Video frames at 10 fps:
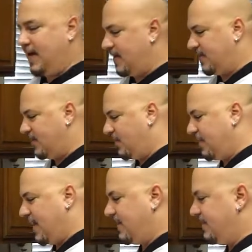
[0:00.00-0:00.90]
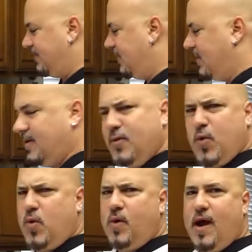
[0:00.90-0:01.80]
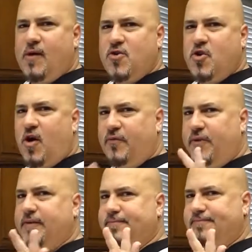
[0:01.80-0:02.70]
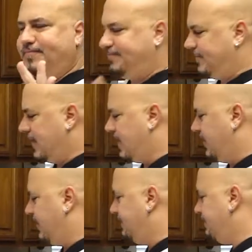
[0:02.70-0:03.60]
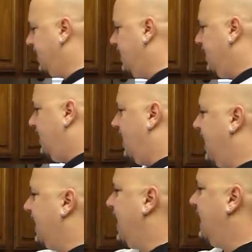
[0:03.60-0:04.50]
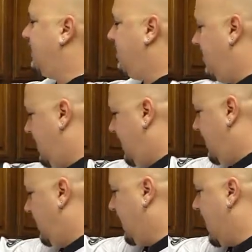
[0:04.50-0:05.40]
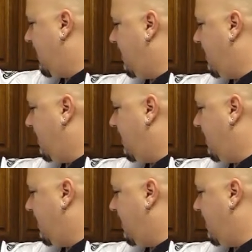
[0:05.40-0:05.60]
think we're back. Whew, Irish coffee, killer. All right, guys, we got